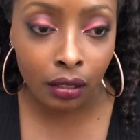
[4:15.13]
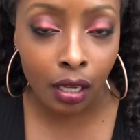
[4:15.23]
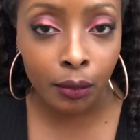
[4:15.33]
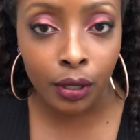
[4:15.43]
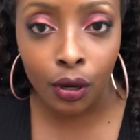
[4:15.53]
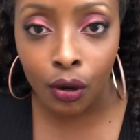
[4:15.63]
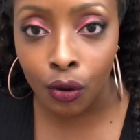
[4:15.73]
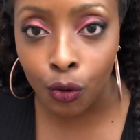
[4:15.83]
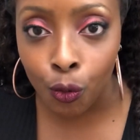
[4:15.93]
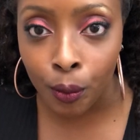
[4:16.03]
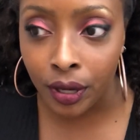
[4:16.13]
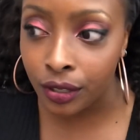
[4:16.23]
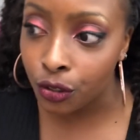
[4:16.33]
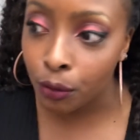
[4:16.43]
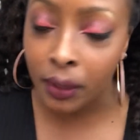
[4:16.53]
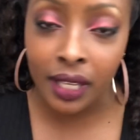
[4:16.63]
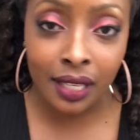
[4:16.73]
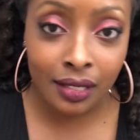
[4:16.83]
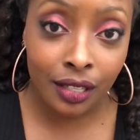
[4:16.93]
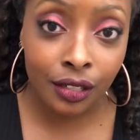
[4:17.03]
Coming home and you're
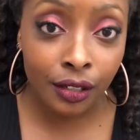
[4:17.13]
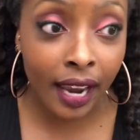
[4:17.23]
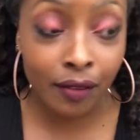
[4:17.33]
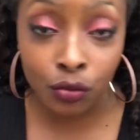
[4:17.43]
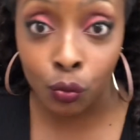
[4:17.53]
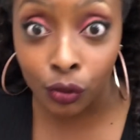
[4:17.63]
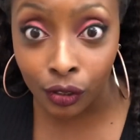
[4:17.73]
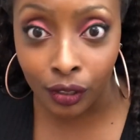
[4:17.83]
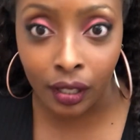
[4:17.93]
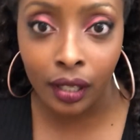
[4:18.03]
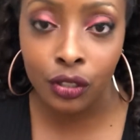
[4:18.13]
making dinner after work,